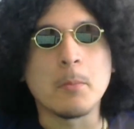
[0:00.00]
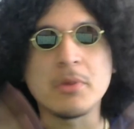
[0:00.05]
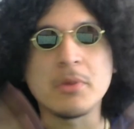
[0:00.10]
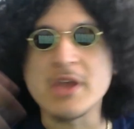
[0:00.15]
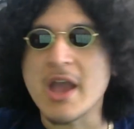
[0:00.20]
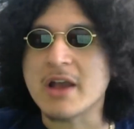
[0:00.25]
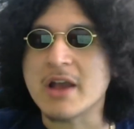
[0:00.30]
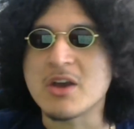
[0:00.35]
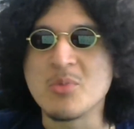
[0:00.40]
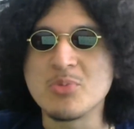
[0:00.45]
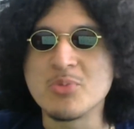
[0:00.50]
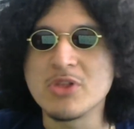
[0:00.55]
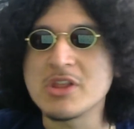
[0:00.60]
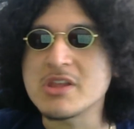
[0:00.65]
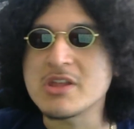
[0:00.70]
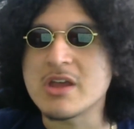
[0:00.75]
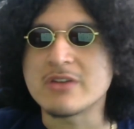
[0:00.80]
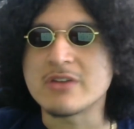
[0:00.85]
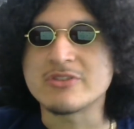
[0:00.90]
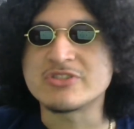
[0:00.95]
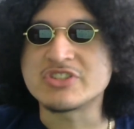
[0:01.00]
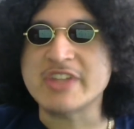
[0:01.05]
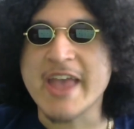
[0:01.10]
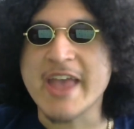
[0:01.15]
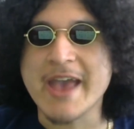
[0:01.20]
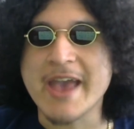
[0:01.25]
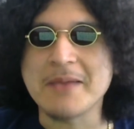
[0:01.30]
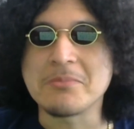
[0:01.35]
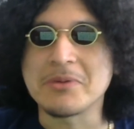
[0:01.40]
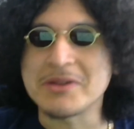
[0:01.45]
But yeah, completely
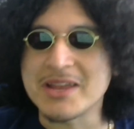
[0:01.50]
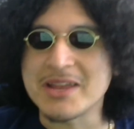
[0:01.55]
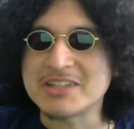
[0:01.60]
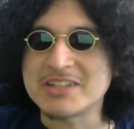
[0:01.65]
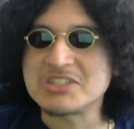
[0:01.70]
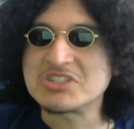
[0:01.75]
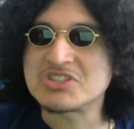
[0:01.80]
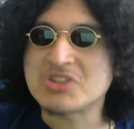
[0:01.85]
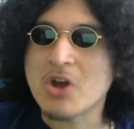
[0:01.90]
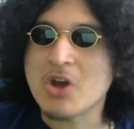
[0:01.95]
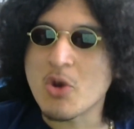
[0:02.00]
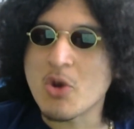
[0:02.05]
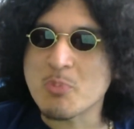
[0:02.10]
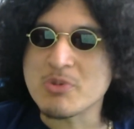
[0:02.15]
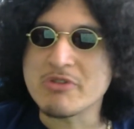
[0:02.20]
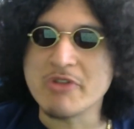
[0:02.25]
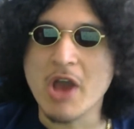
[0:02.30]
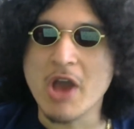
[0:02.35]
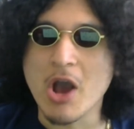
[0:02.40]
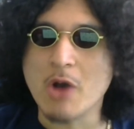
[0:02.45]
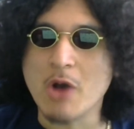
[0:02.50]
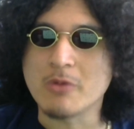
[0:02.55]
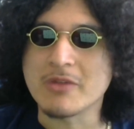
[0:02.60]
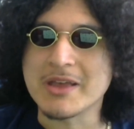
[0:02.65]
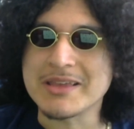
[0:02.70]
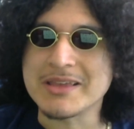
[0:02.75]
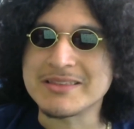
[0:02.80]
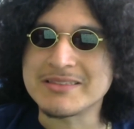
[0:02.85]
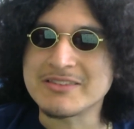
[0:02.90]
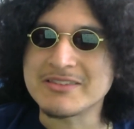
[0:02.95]
understand, but I just hope you know,
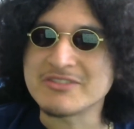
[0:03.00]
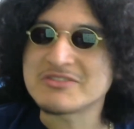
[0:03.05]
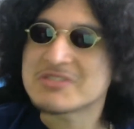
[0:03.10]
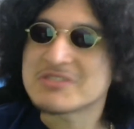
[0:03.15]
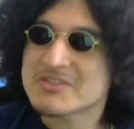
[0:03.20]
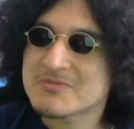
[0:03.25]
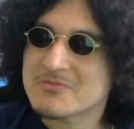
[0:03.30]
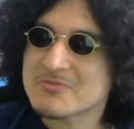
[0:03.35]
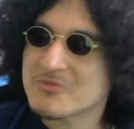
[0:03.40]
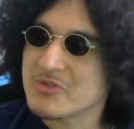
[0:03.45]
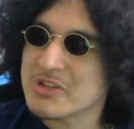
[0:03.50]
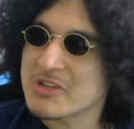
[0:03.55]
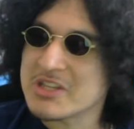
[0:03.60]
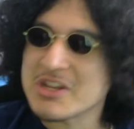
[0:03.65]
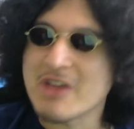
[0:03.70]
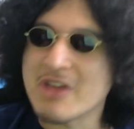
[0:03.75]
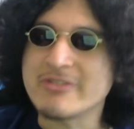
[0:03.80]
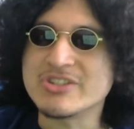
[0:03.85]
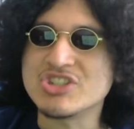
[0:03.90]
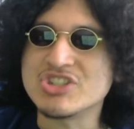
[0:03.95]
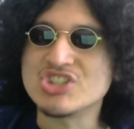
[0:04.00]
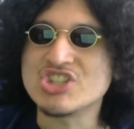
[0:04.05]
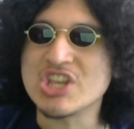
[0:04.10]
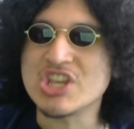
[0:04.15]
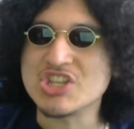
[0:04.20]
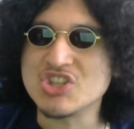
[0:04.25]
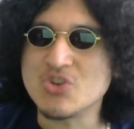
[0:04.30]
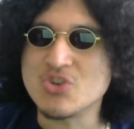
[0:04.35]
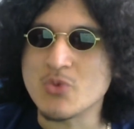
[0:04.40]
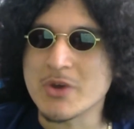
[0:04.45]
like, there's really no
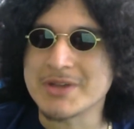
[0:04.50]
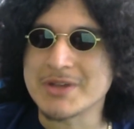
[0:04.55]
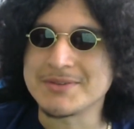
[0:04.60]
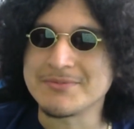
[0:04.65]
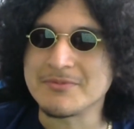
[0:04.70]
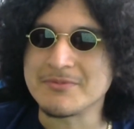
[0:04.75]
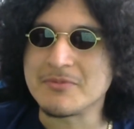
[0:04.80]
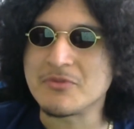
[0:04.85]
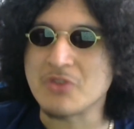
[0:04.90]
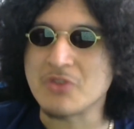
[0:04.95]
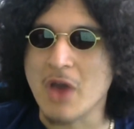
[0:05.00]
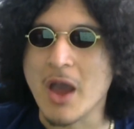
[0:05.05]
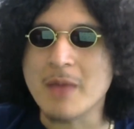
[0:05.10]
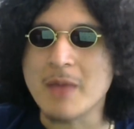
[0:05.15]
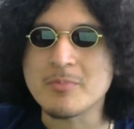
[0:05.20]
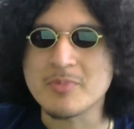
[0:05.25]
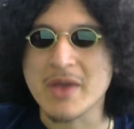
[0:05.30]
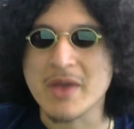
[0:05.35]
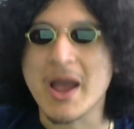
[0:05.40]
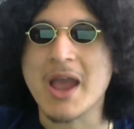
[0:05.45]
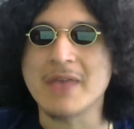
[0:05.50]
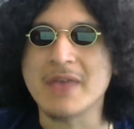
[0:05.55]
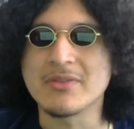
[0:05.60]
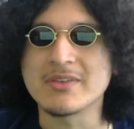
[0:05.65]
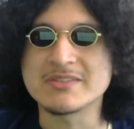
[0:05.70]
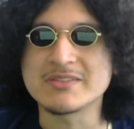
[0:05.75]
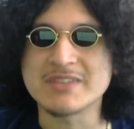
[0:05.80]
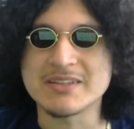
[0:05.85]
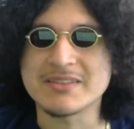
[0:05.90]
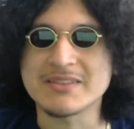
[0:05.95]
genuine thought behind
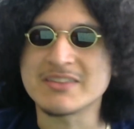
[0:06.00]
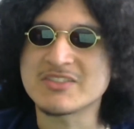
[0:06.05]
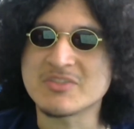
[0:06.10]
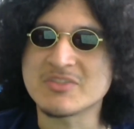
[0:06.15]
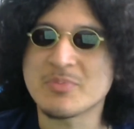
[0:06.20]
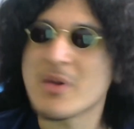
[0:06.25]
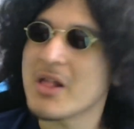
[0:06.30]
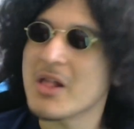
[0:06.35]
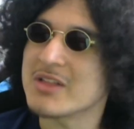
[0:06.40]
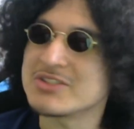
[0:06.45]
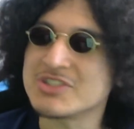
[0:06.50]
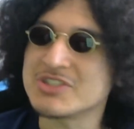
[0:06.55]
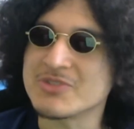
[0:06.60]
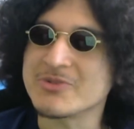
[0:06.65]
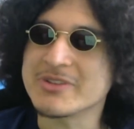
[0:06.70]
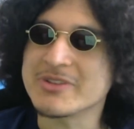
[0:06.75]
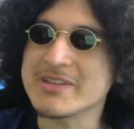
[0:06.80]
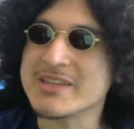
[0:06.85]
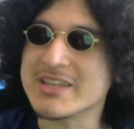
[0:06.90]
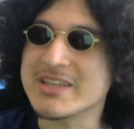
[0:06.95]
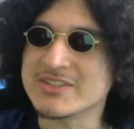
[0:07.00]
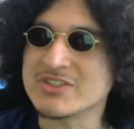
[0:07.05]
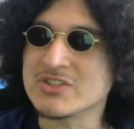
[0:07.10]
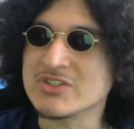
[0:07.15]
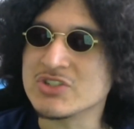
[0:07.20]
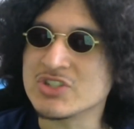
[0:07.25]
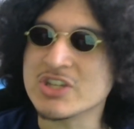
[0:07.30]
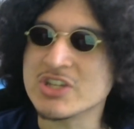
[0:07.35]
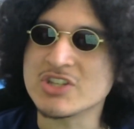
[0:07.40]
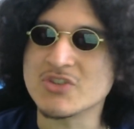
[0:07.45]
this. Like, this apology really
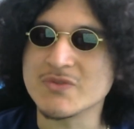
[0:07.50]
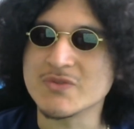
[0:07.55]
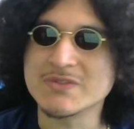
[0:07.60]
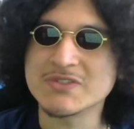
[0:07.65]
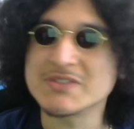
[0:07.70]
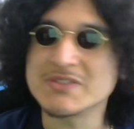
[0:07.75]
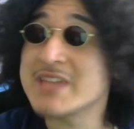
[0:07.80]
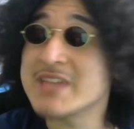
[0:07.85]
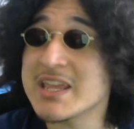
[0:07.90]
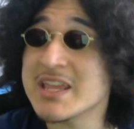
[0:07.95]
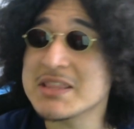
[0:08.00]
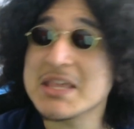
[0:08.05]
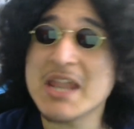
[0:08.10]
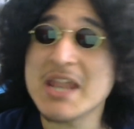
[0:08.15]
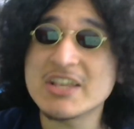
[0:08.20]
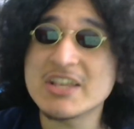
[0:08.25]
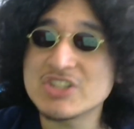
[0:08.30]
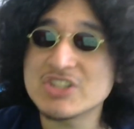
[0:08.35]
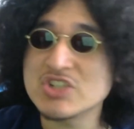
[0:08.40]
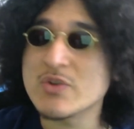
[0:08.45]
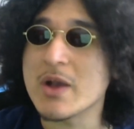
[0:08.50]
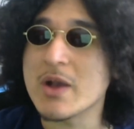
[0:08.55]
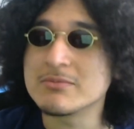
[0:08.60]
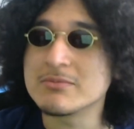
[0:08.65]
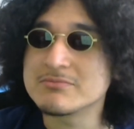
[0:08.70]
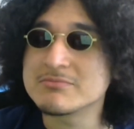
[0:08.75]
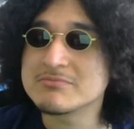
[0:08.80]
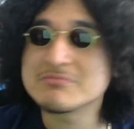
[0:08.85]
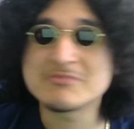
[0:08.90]
isn't genuine. So take that as you will.